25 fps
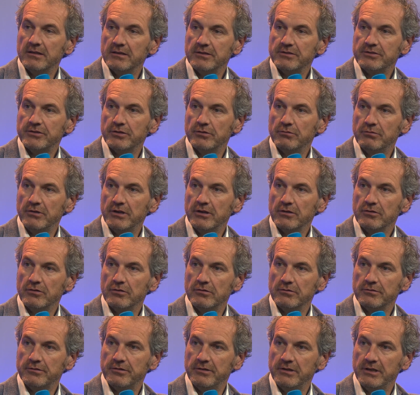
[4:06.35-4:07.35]
So we are
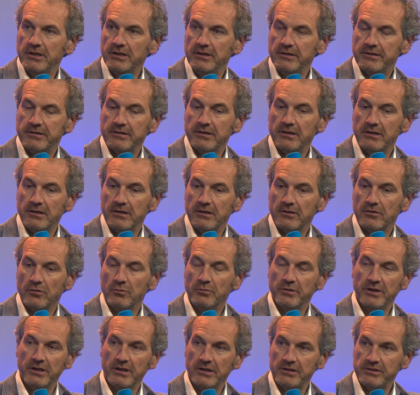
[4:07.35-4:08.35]
going to need a
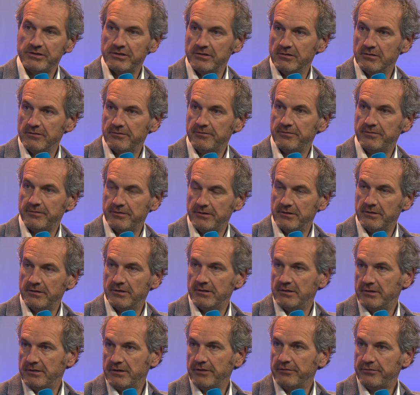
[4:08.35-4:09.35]
combination of
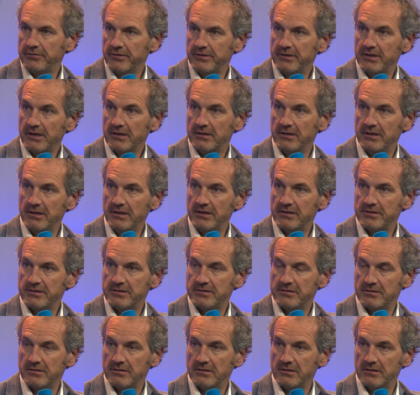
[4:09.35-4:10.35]
different
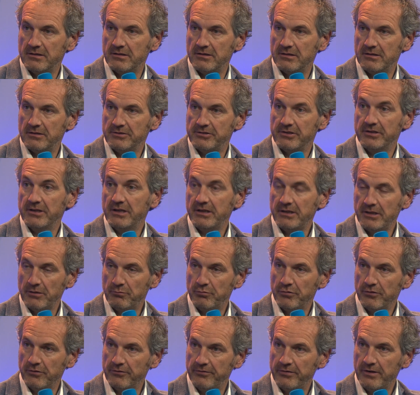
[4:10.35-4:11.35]
techniques, genetic
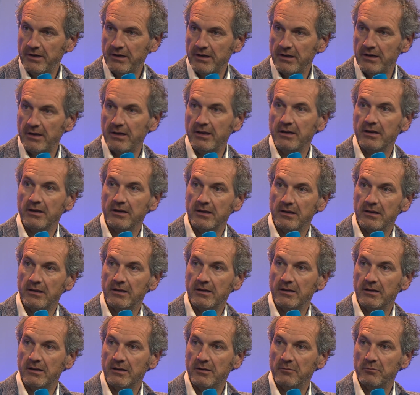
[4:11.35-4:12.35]

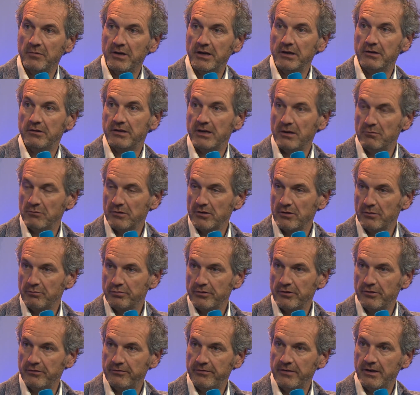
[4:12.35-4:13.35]
profiling, biochemical
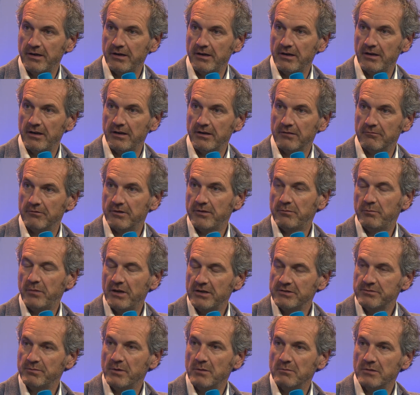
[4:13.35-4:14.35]
profiling with
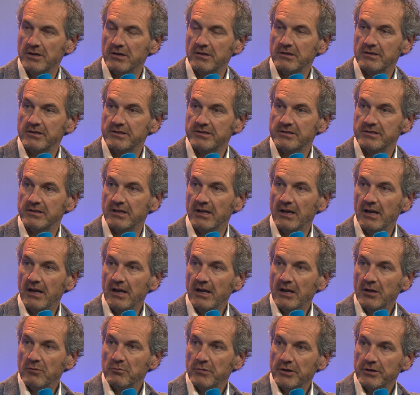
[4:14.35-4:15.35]
plasma markers,
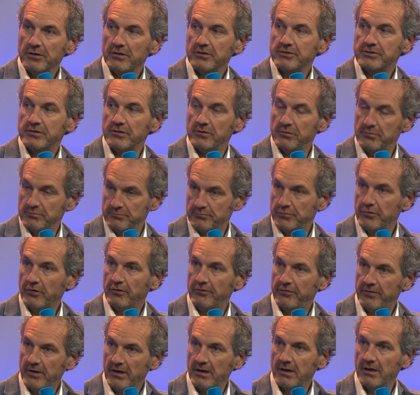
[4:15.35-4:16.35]
but also
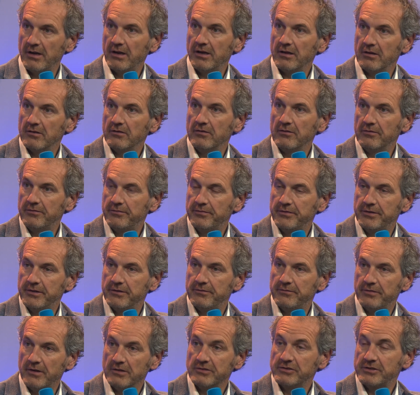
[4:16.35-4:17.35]
profiling of the
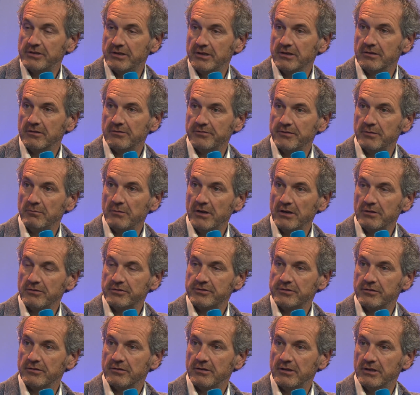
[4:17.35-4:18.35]
functioning of the
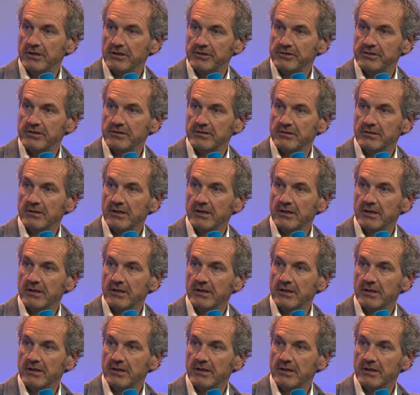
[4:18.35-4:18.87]
microcirculation